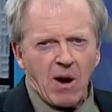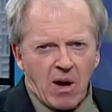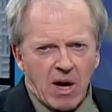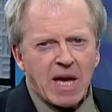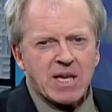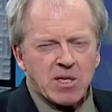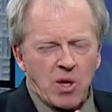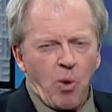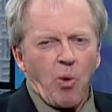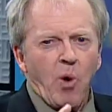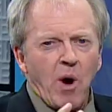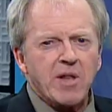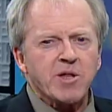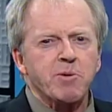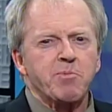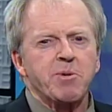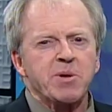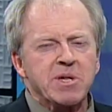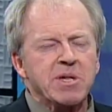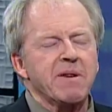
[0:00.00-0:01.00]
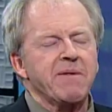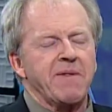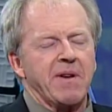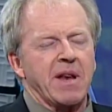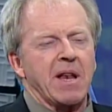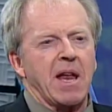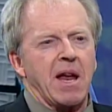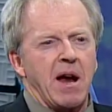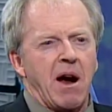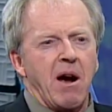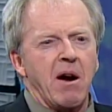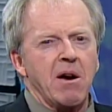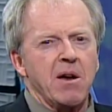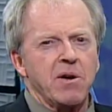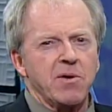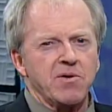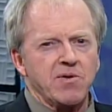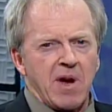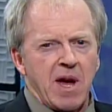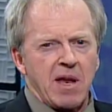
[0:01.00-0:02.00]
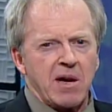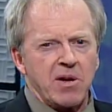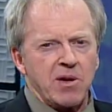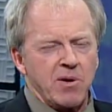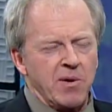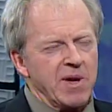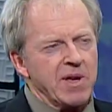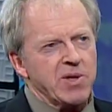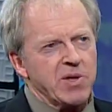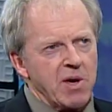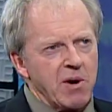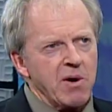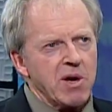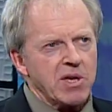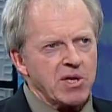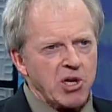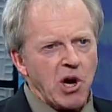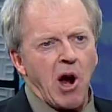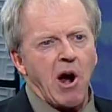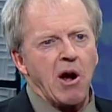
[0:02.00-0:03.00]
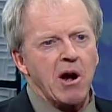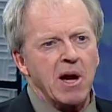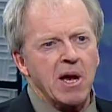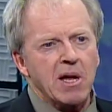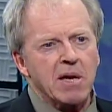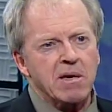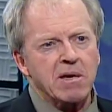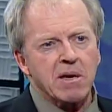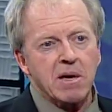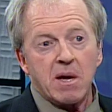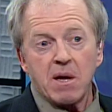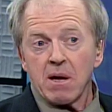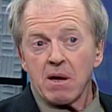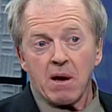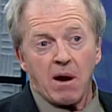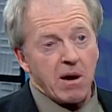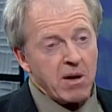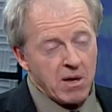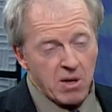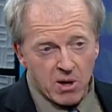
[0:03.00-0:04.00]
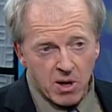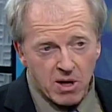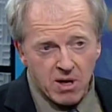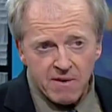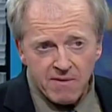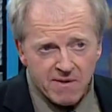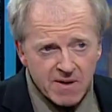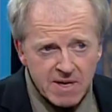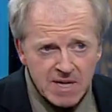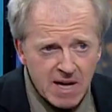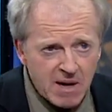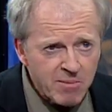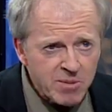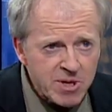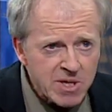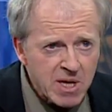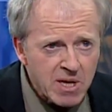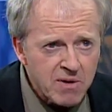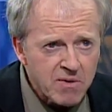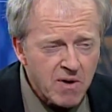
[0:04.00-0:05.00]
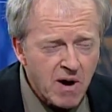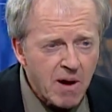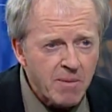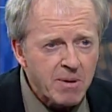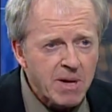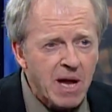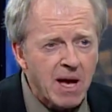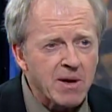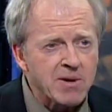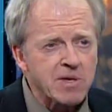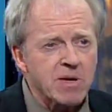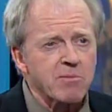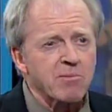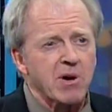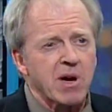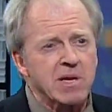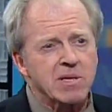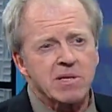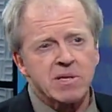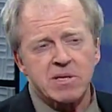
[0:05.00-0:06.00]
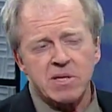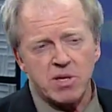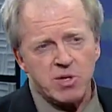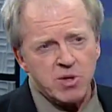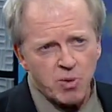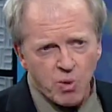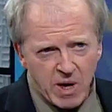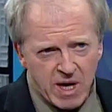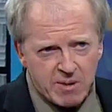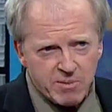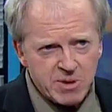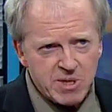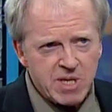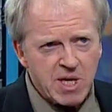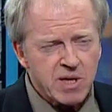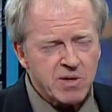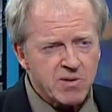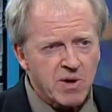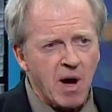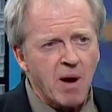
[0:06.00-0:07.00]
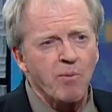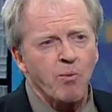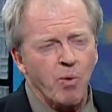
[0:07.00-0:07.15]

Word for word: okay, so what specifically are you trying to do? Is there a target? Are you looking for a 10% drop in housing prices, a 20% drop?